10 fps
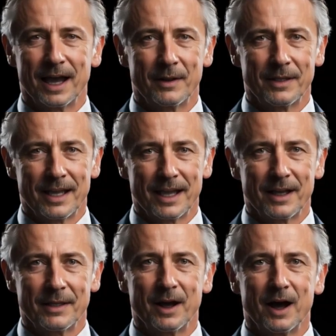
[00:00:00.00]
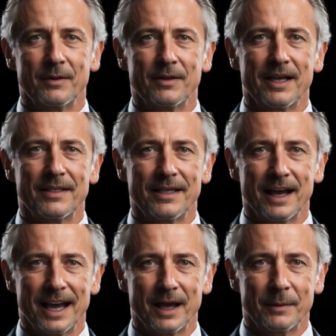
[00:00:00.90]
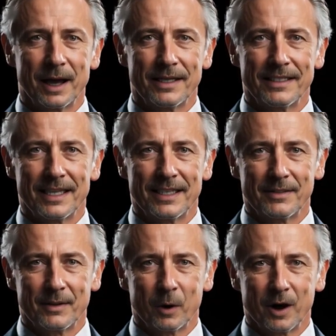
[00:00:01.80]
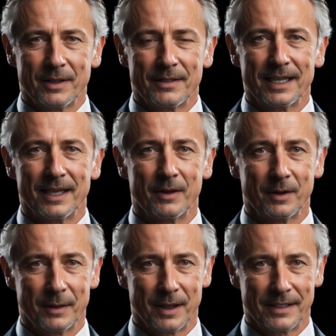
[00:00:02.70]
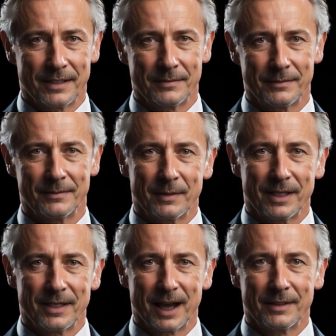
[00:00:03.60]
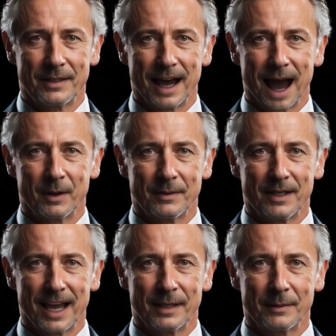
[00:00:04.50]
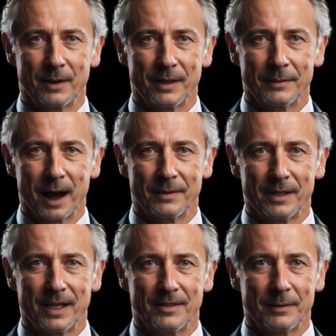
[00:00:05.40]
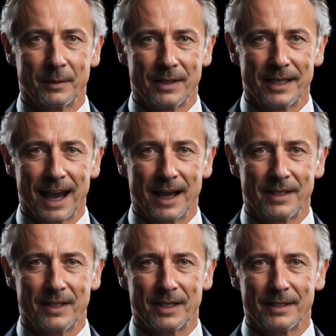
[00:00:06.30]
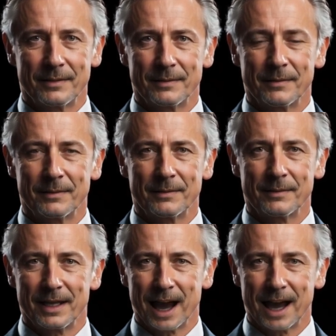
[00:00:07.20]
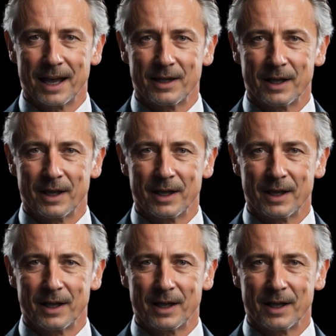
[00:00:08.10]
Tone adjustment. Depending on room acoustics and speaker characteristics, experiment with tone adjustments to optimize sound dispersion.